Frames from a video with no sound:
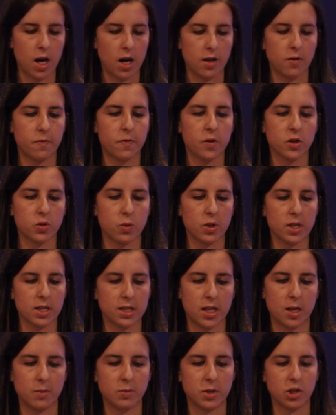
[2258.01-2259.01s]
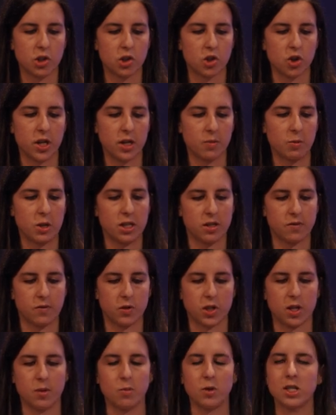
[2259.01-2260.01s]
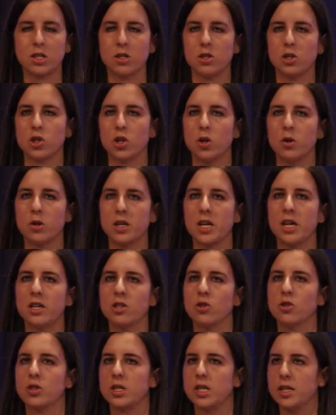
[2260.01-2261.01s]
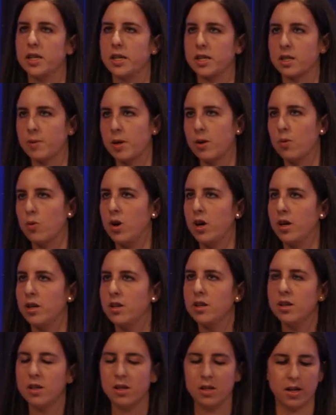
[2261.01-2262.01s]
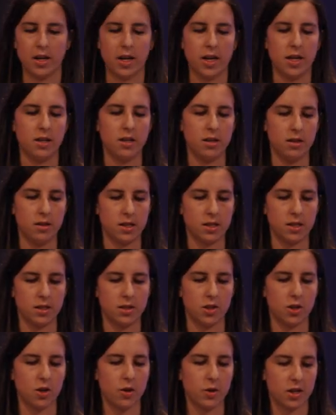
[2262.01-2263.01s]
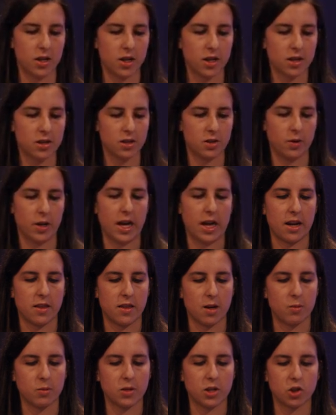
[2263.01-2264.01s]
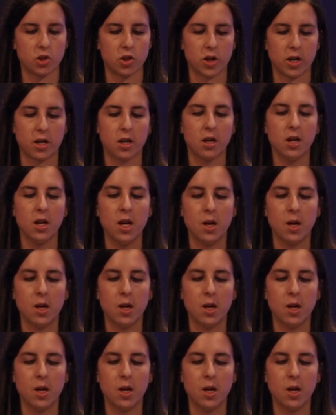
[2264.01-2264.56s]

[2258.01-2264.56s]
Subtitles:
The first one is an empty string because for some reason the tokenizer is indexed by 1, and this is 0 index, so I added the empty string.